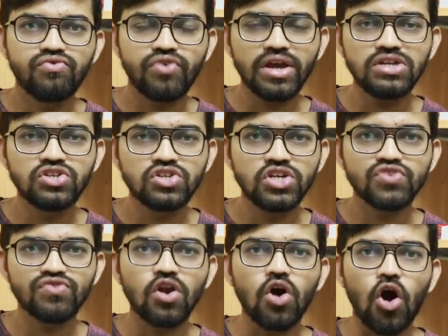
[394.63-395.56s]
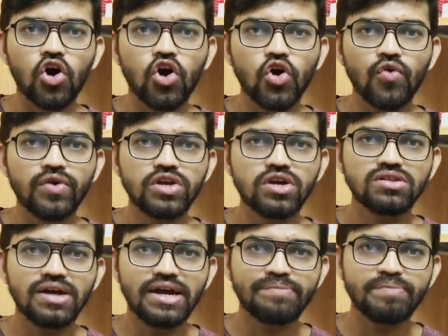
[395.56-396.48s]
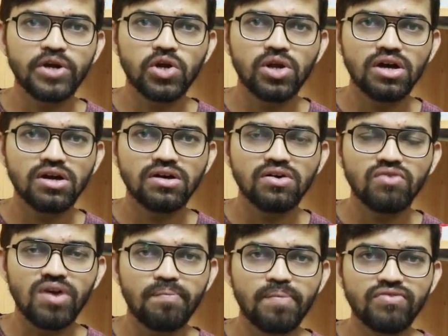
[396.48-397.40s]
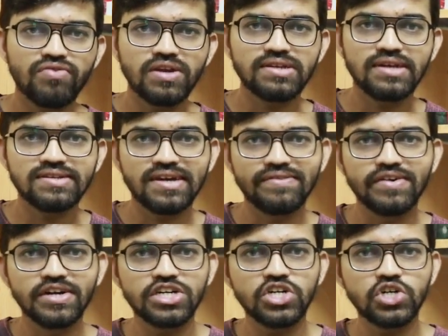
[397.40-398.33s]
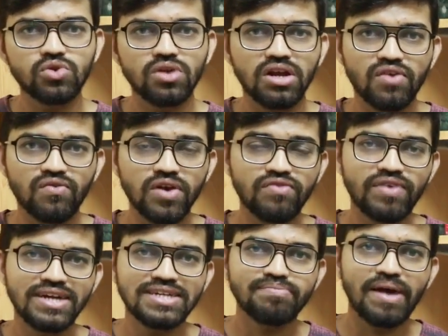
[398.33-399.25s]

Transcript: phase change will occur over here. That particular vapor phase gets converted into the liquid phase.